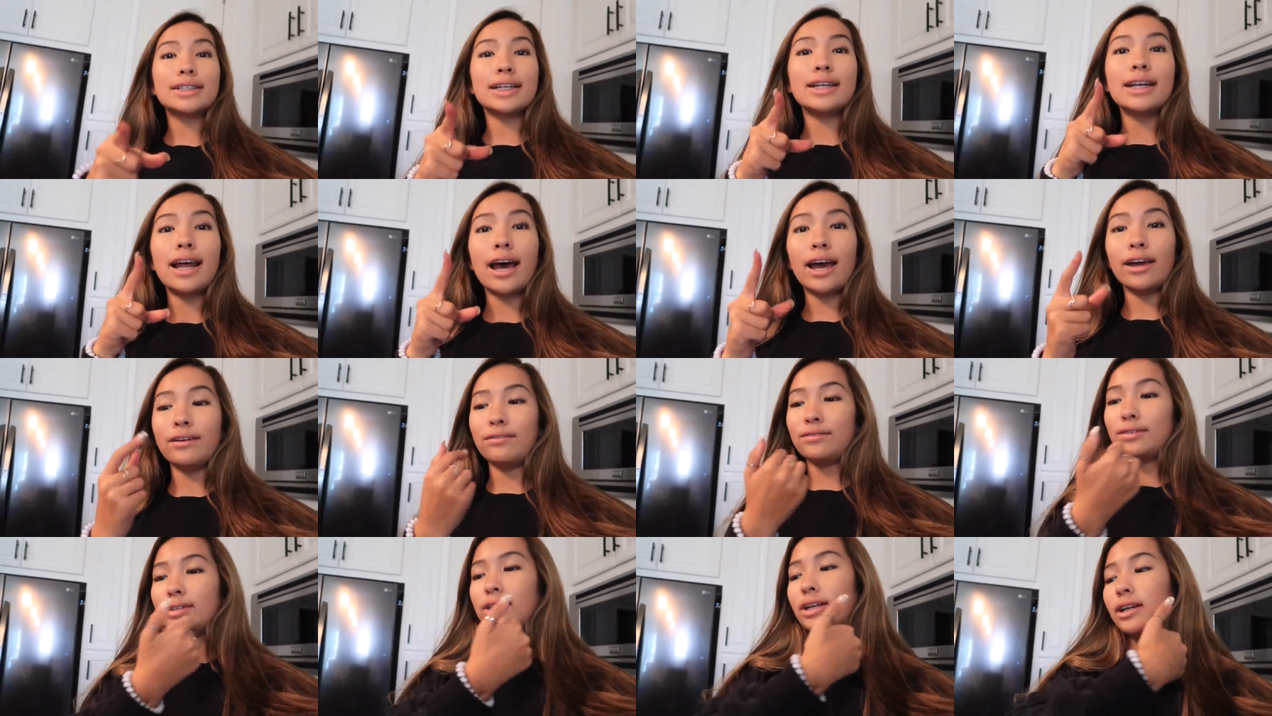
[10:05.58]

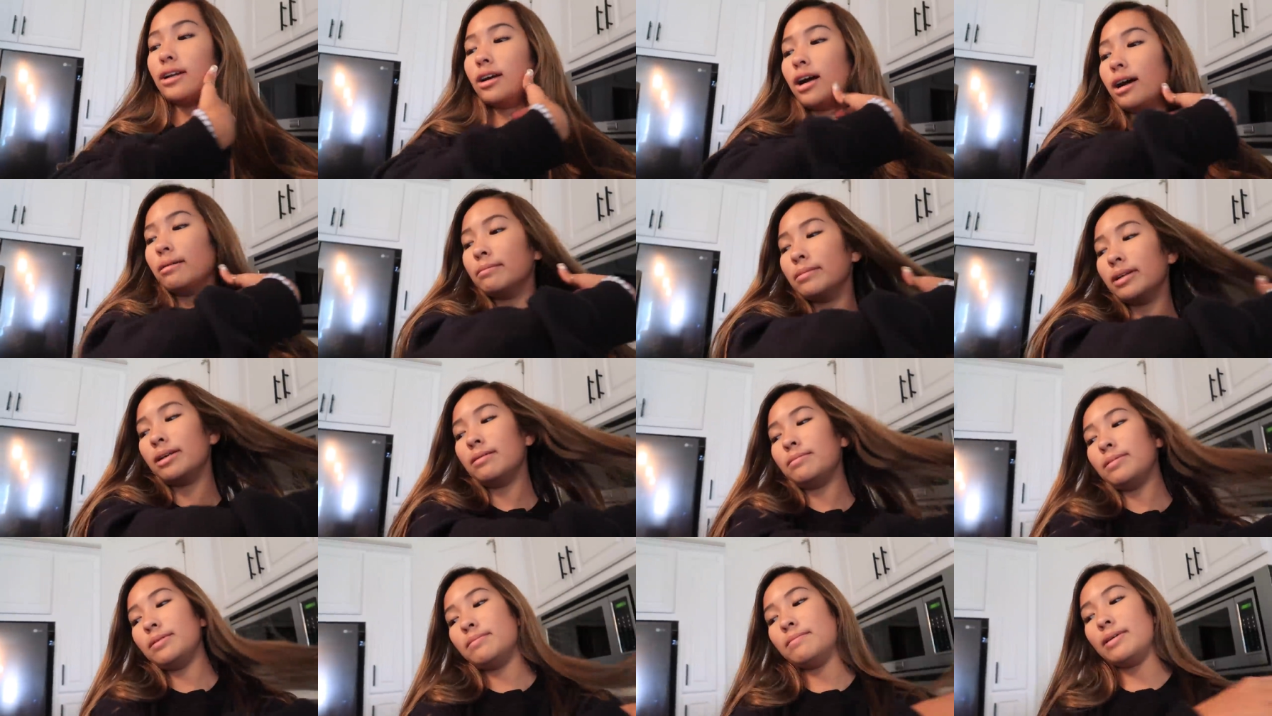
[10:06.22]
tonight for dinner, I'm
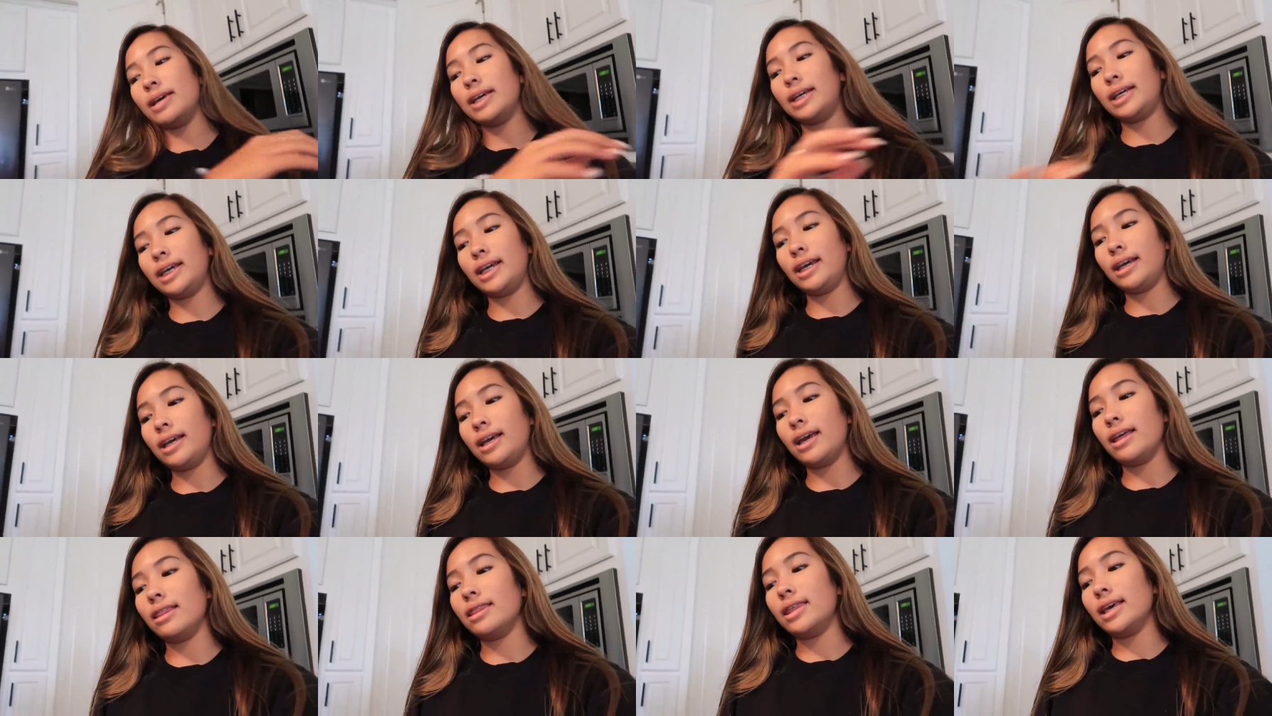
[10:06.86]
gonna be
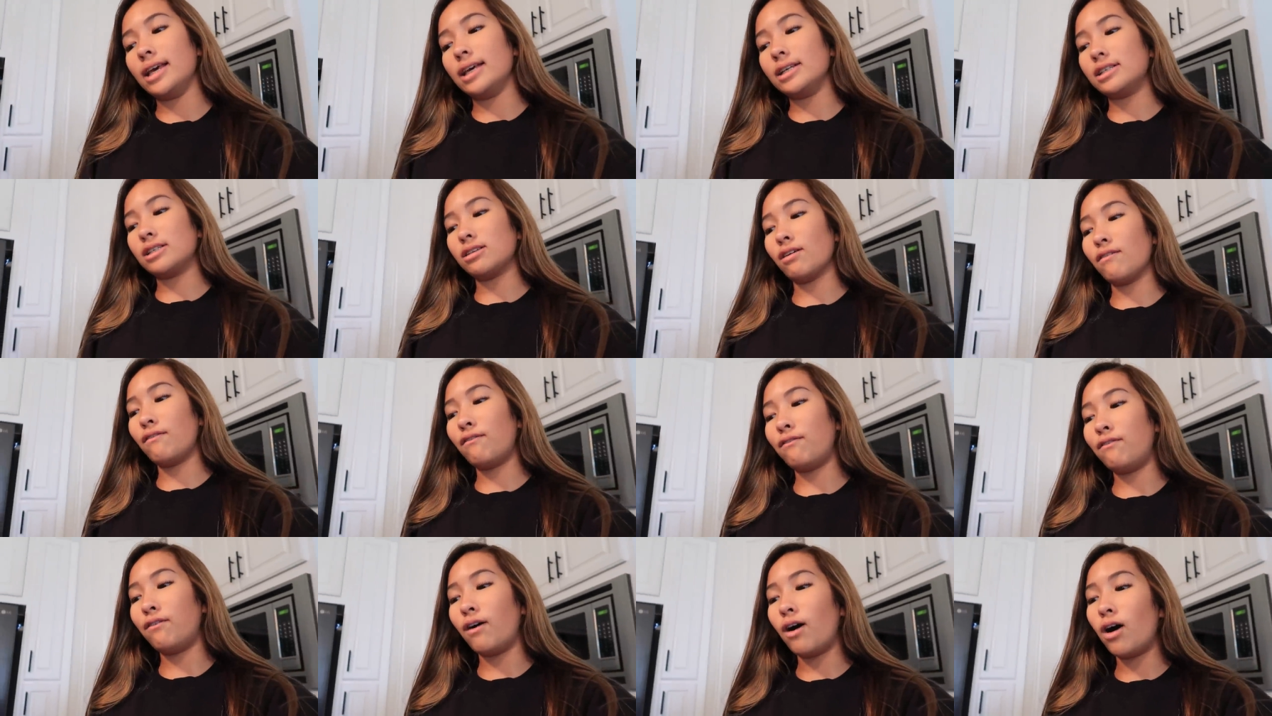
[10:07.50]
making this
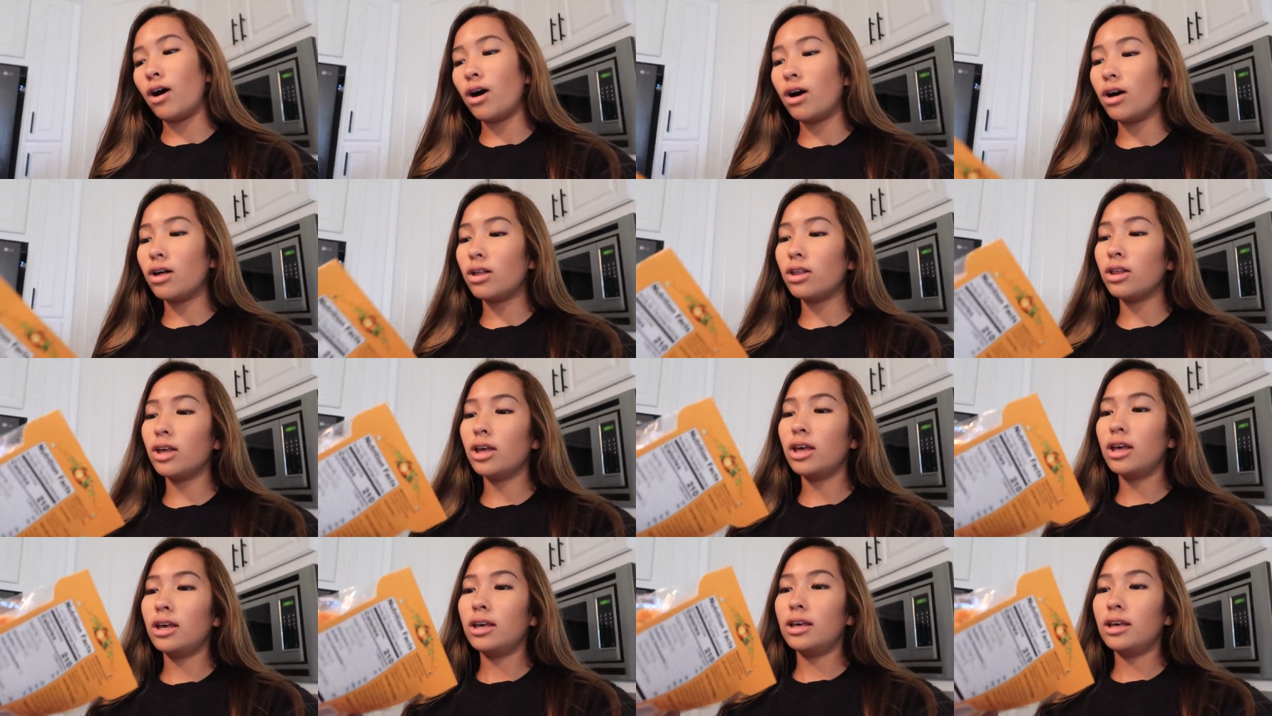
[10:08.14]
fall